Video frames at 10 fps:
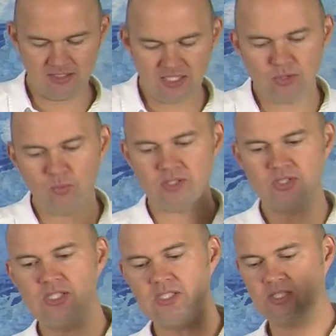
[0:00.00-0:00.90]
And this is what
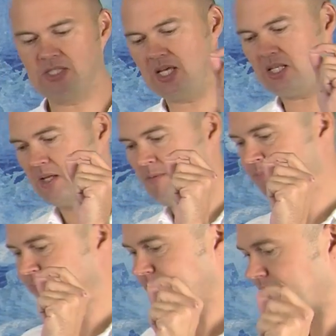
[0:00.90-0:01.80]
Jesus said
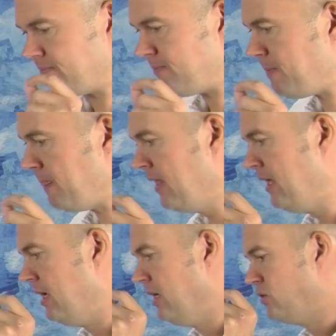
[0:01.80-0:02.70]

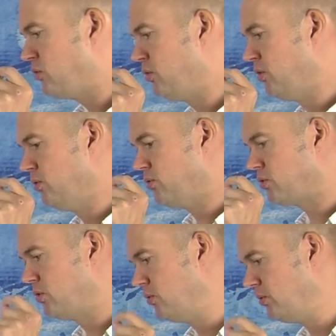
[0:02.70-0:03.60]

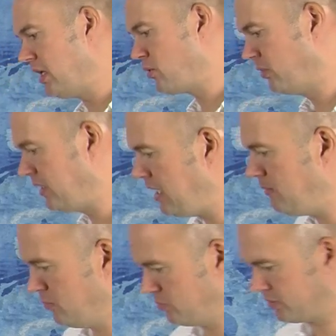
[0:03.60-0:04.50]
to
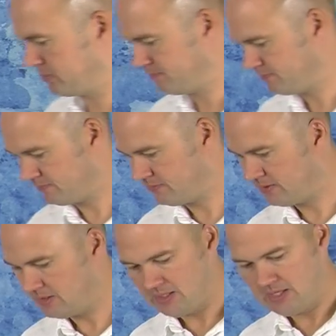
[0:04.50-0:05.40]
Nicodemus.
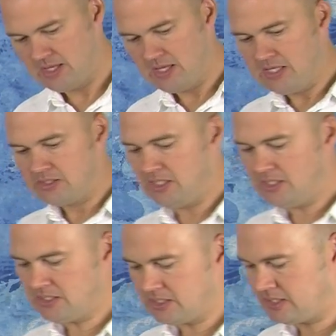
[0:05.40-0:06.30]

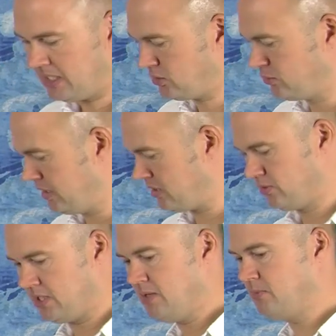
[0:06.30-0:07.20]
Jesus said to
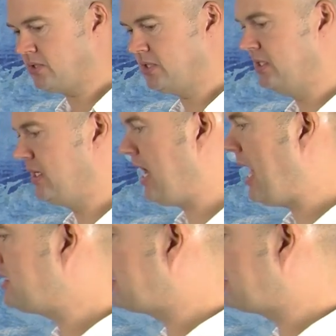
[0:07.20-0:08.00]
Nicodemus here, I